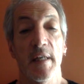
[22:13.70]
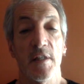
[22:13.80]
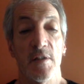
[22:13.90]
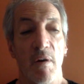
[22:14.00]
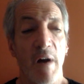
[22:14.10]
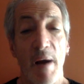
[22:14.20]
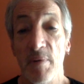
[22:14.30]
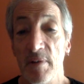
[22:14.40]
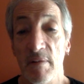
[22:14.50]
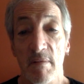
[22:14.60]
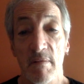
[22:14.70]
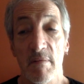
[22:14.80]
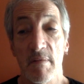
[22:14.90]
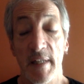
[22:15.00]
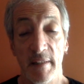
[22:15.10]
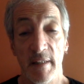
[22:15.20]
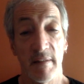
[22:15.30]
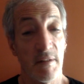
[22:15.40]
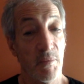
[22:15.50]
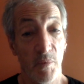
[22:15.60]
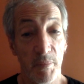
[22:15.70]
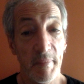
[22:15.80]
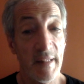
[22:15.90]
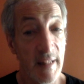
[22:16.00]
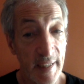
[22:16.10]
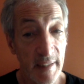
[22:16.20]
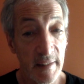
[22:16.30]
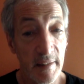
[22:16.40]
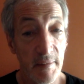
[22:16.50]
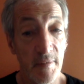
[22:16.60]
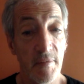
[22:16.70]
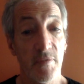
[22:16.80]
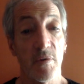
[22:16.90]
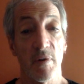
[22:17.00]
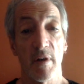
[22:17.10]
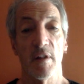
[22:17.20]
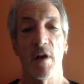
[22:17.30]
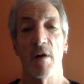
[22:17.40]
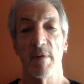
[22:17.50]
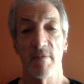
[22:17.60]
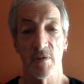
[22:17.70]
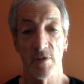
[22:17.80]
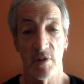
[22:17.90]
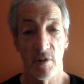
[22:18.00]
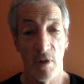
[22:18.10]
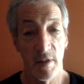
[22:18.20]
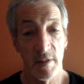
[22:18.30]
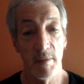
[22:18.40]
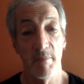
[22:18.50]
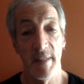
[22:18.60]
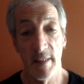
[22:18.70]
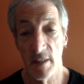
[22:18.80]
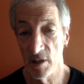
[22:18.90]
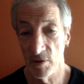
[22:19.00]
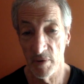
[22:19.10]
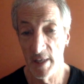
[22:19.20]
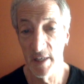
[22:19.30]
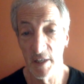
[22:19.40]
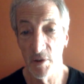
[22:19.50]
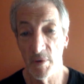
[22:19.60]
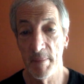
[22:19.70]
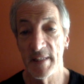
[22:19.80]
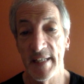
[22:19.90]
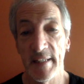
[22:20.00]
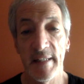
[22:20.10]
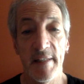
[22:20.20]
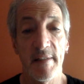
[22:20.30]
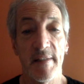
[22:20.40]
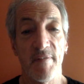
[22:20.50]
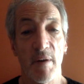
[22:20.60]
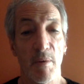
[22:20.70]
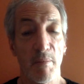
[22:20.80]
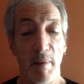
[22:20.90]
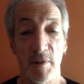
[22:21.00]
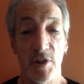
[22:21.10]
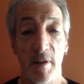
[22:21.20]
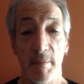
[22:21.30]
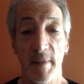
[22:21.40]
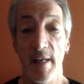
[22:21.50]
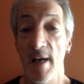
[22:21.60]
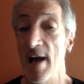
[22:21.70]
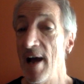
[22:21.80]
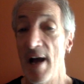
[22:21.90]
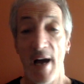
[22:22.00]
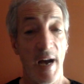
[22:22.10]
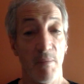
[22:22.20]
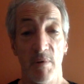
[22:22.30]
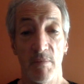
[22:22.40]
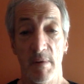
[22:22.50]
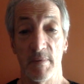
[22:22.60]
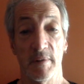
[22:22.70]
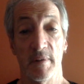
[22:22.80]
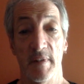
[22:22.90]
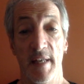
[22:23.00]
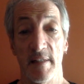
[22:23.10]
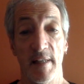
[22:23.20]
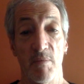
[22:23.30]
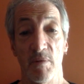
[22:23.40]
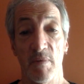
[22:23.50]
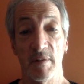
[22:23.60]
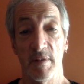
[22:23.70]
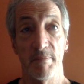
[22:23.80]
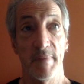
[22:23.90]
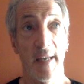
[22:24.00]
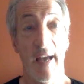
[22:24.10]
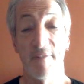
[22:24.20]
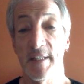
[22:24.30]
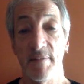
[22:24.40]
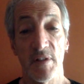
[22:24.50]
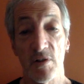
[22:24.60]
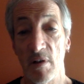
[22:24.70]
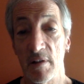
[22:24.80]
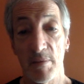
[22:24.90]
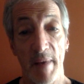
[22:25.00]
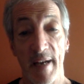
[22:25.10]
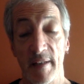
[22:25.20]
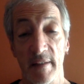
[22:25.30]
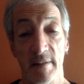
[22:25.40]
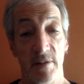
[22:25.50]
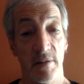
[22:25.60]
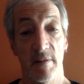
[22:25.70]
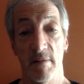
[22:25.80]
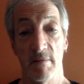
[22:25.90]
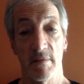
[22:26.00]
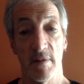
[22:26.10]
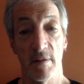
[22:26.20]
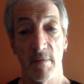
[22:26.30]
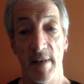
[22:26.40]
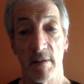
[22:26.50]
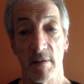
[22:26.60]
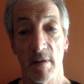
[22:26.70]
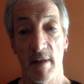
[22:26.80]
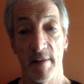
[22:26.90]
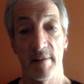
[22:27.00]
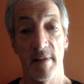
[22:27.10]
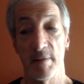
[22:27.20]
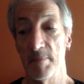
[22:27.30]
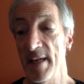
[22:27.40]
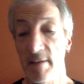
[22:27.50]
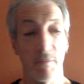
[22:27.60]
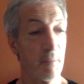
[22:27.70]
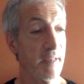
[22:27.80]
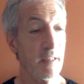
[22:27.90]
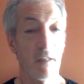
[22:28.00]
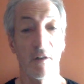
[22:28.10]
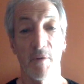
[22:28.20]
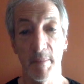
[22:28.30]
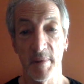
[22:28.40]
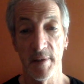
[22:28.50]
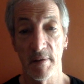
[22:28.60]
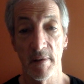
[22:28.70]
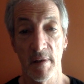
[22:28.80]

So I would think that it wouldn't be likely for a reversion clause to be in an agreement like this. If I were a publishing company, I wouldn't want one. That is, I wouldn't want to have to give the songs back to the writer. I'd tell them, hey, we're making an agreement here.